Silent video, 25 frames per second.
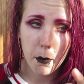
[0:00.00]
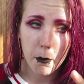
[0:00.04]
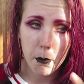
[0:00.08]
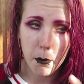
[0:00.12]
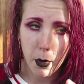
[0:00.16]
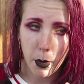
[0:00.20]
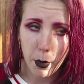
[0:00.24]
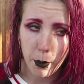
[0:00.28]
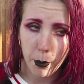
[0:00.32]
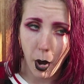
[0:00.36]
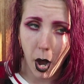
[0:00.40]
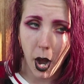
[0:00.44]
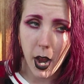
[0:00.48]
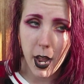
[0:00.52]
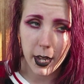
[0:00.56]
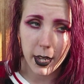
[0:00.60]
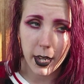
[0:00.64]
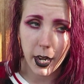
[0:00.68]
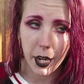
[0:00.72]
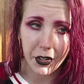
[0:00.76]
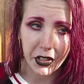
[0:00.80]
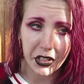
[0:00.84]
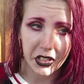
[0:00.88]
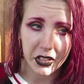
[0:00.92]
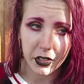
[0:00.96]
Mariah
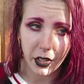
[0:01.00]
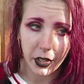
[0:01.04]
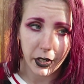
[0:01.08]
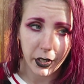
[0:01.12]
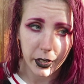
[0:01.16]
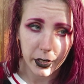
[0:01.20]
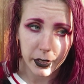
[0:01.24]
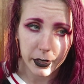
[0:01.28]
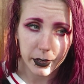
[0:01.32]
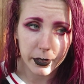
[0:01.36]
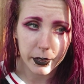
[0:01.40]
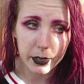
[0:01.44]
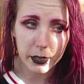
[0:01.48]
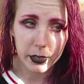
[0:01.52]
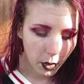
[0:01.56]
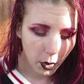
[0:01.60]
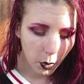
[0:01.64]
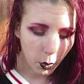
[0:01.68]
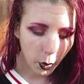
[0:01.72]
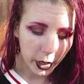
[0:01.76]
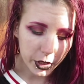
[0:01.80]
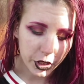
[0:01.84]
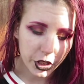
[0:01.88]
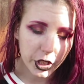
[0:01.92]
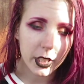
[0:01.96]
Carey song.
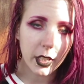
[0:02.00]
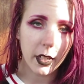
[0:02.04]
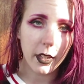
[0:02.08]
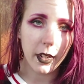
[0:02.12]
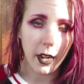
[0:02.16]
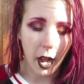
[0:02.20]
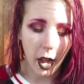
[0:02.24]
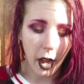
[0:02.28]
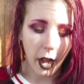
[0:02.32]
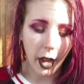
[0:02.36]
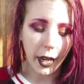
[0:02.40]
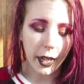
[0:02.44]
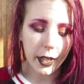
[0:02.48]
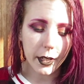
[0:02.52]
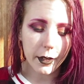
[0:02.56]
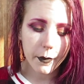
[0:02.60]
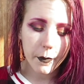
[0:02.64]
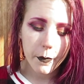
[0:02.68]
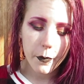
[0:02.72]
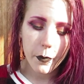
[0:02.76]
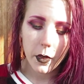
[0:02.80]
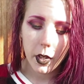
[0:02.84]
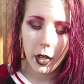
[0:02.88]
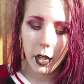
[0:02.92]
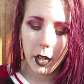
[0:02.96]
Question 9.